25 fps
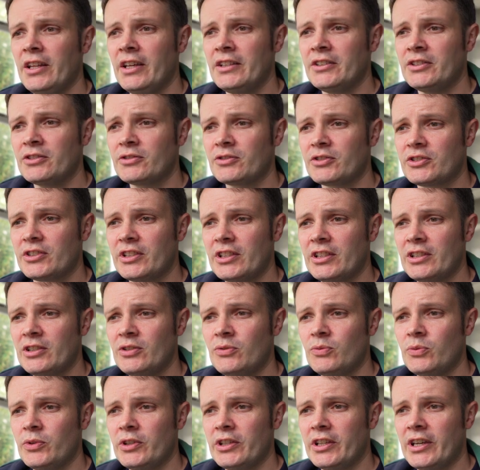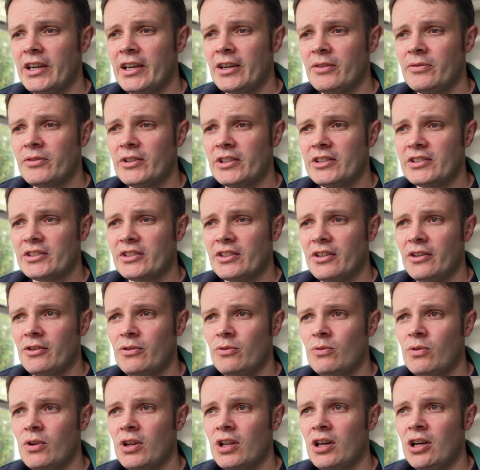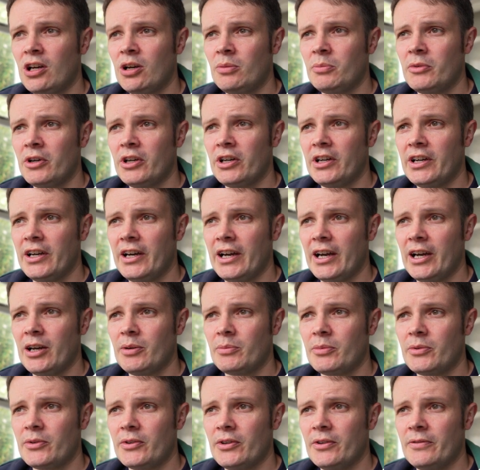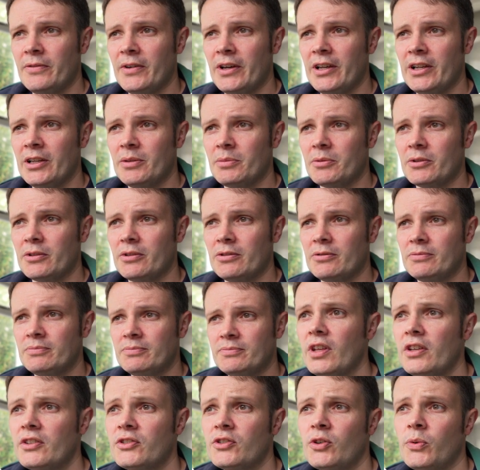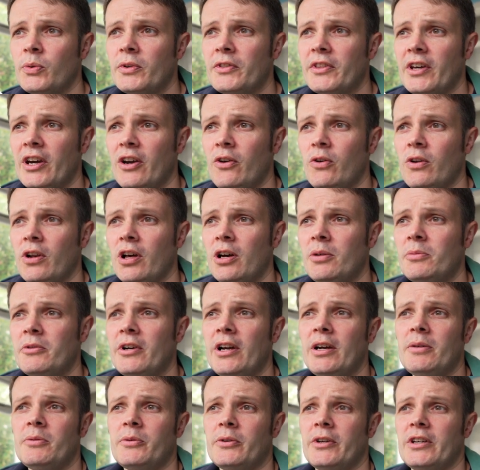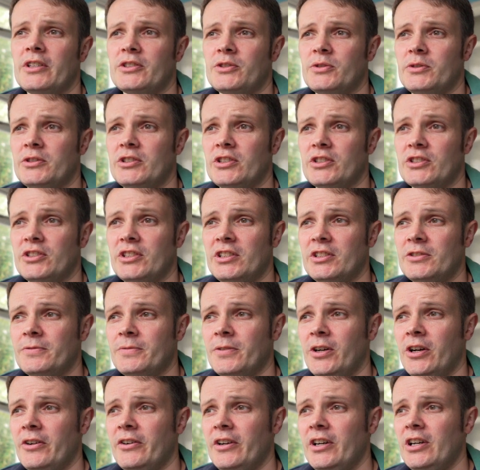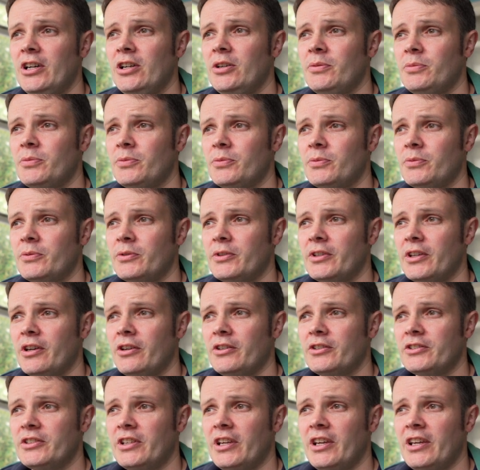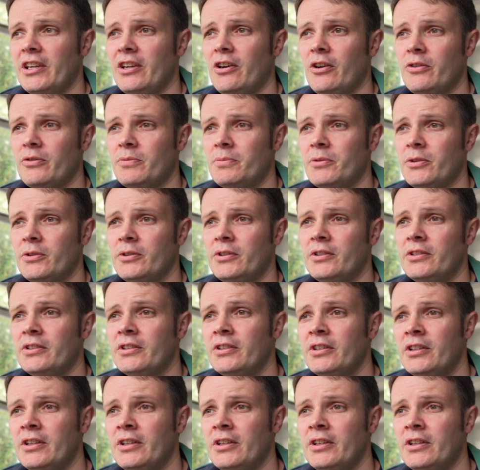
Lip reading: then you'll see we have this Ollama app available. So with that Ollama app, we actually just need to fire it up. We say open.